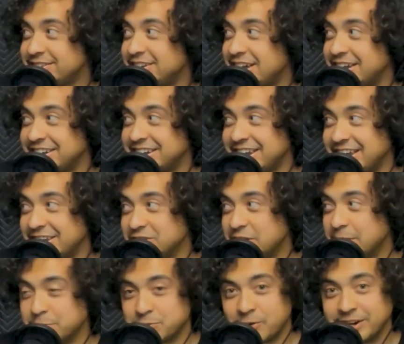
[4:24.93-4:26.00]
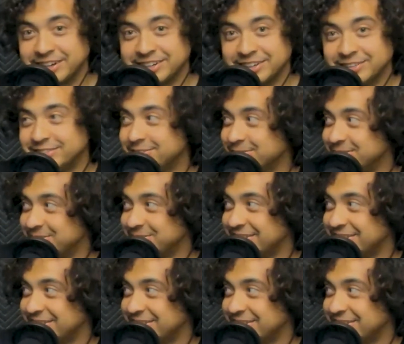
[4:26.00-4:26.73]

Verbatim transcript: aka James Franco, returning